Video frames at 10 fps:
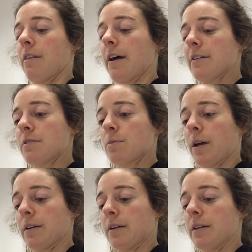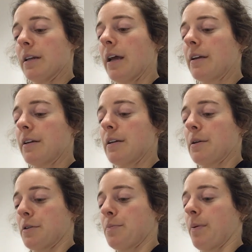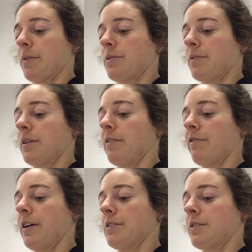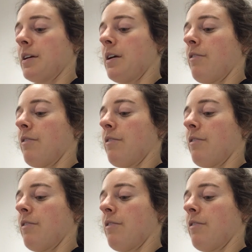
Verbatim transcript: That's when Nike sponsored an event